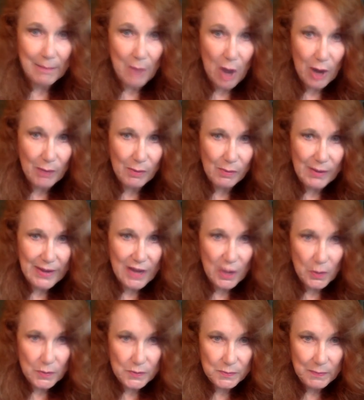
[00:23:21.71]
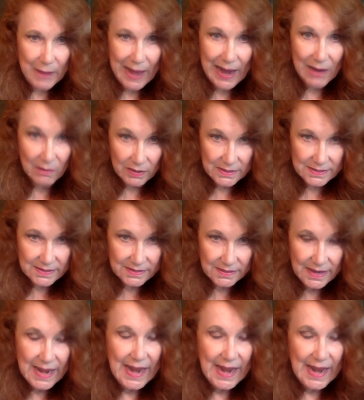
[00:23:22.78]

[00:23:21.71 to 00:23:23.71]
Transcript: Barbary Coast pirates,